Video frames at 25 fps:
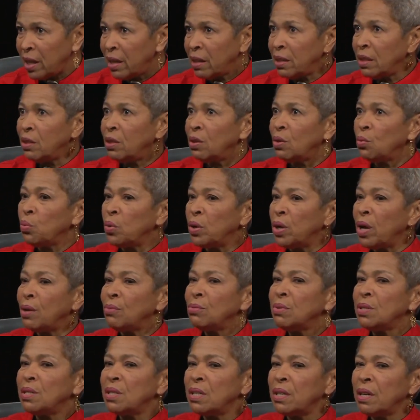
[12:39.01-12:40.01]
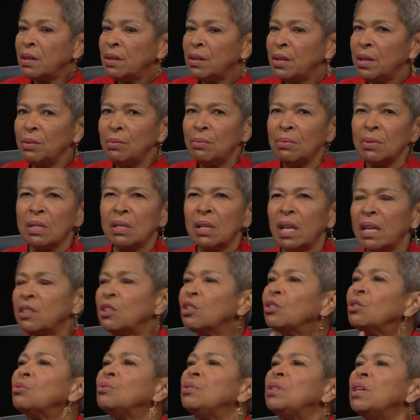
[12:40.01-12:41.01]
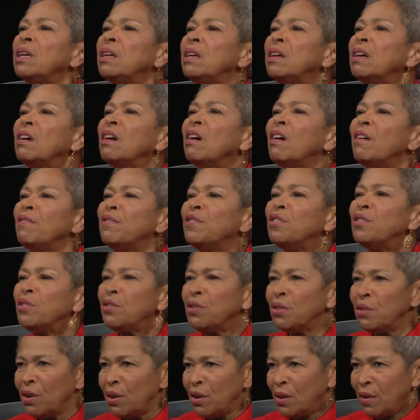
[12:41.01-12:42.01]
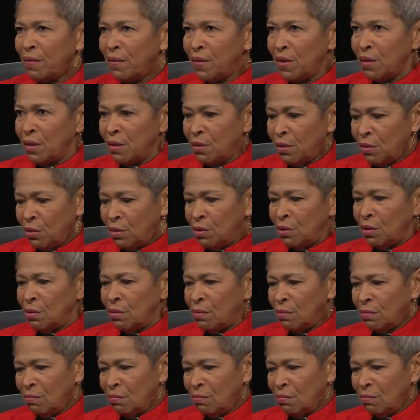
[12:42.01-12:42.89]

and at the, when I was there, he was like the lieutenant governor of the the.